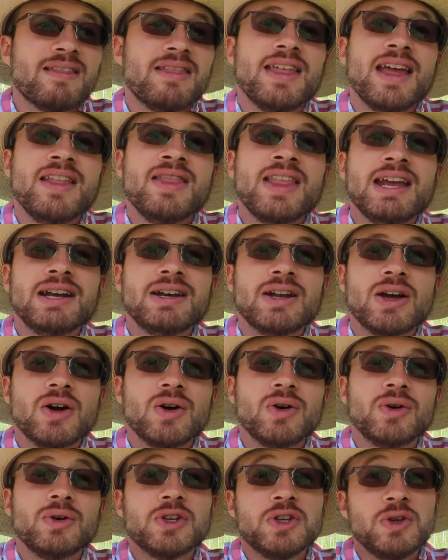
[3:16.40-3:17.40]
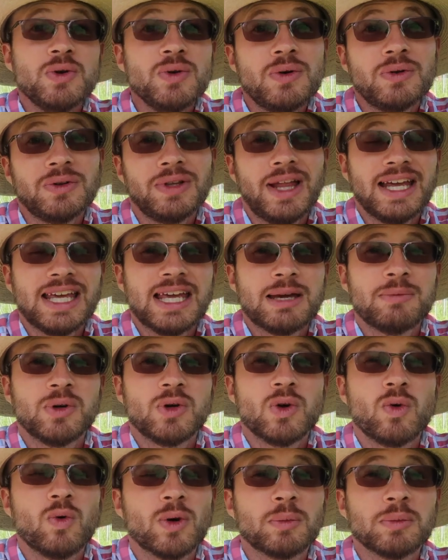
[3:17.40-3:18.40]
then they know you don't like
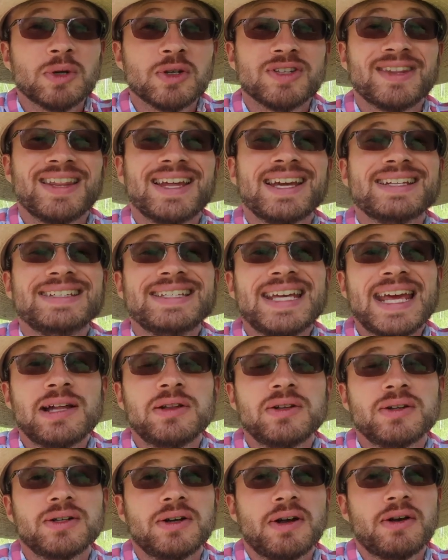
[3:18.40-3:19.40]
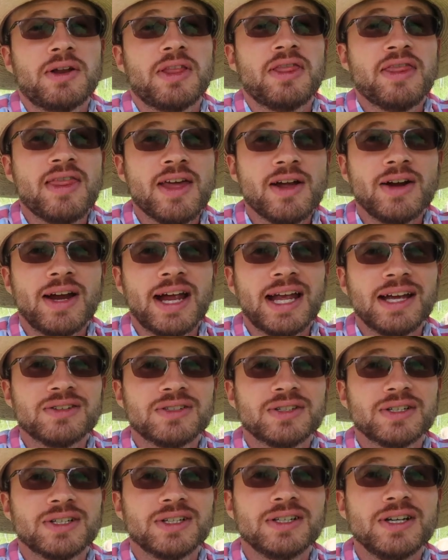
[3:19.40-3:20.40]
chemical wormers and they can tailor their
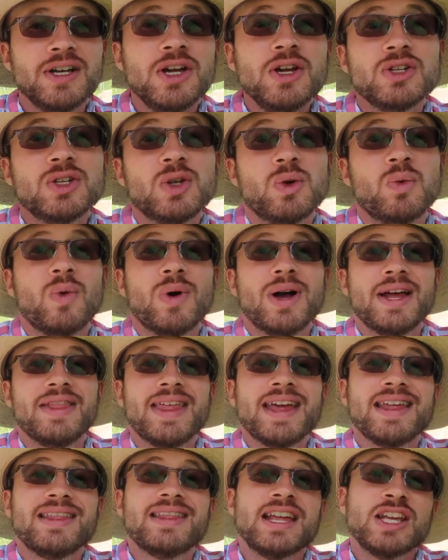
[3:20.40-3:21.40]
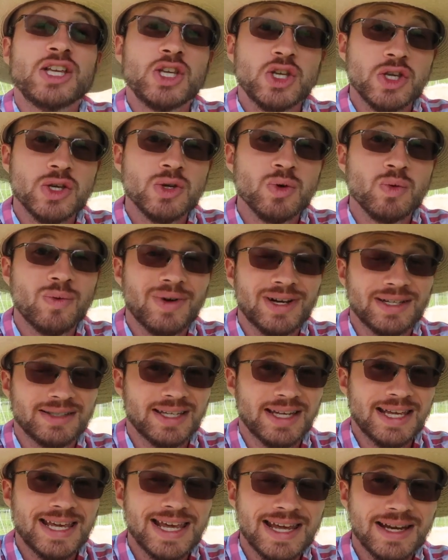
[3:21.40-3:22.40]
answer to what they think you want
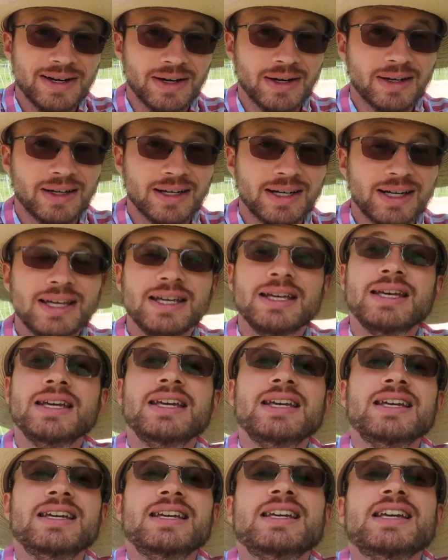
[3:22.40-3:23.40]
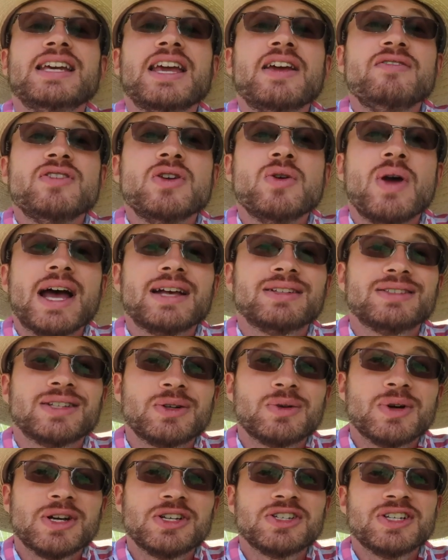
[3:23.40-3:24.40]
to hear. If you ask the
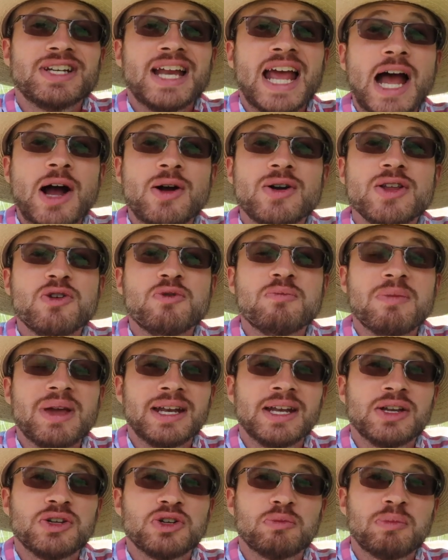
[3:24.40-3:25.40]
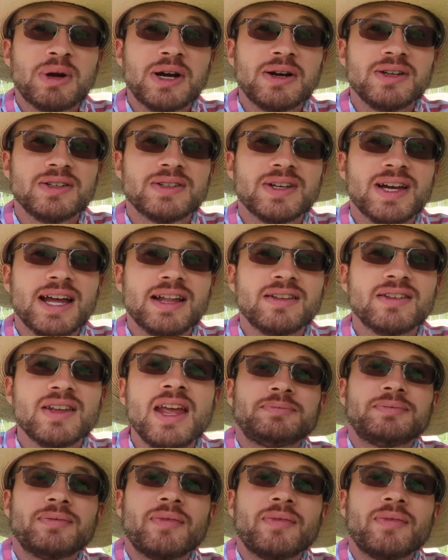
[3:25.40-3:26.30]
question, how do you manage your parasites,